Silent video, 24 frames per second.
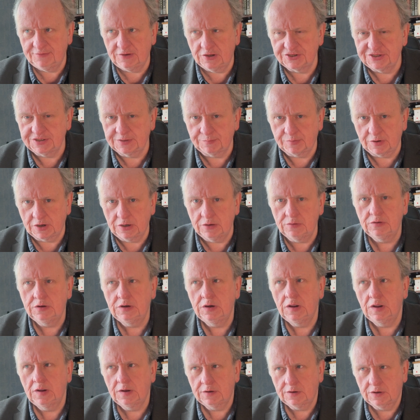Logic Pro.
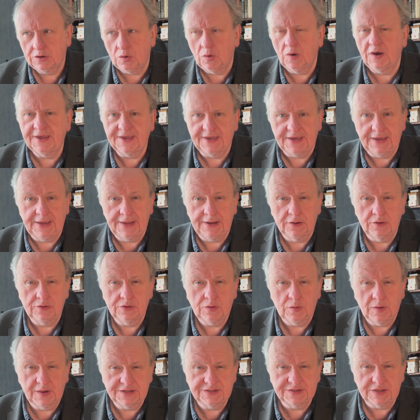Quite keen on
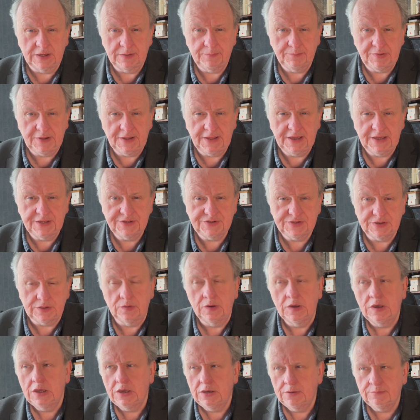QuickTime Player too.
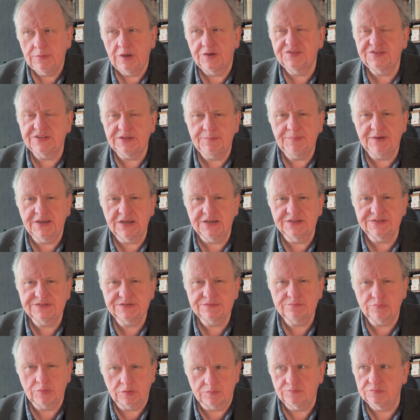Mostly
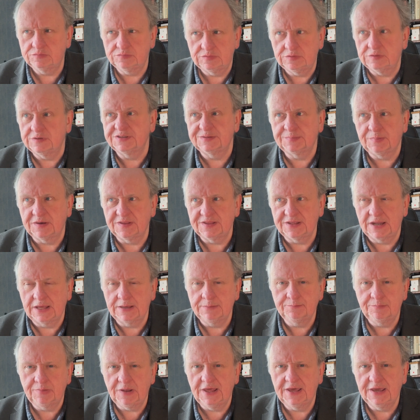because, well, despite the
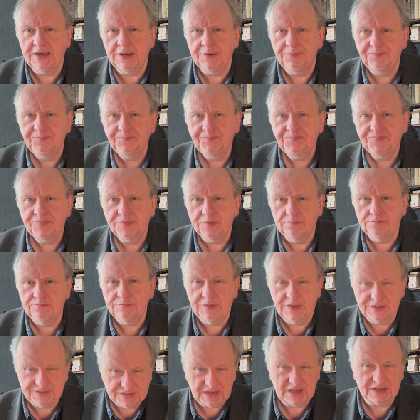name Player,
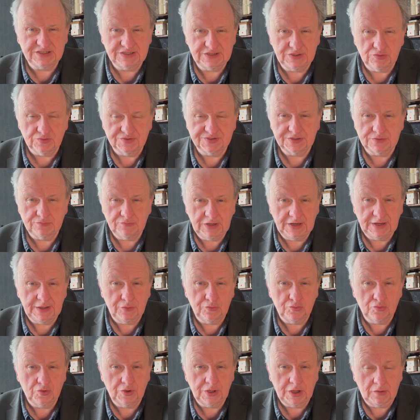it's actually also really
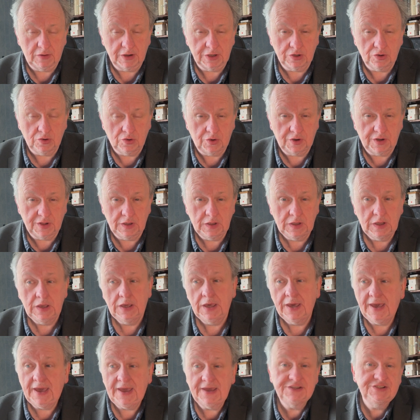an audio recorder,
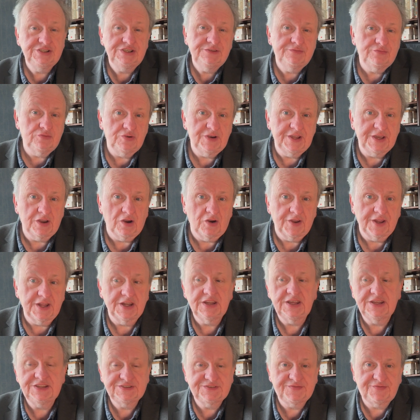and you've already got it.
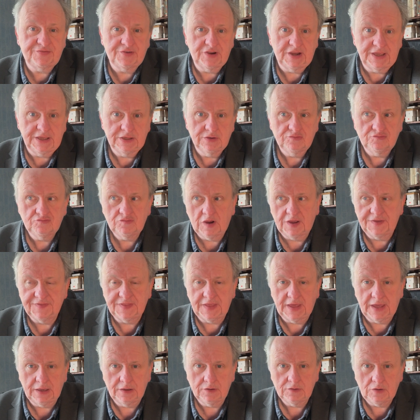It's free, right
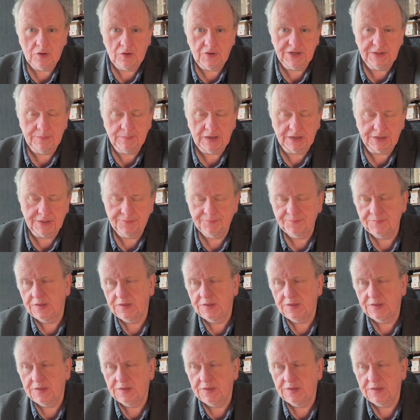there on your Mac.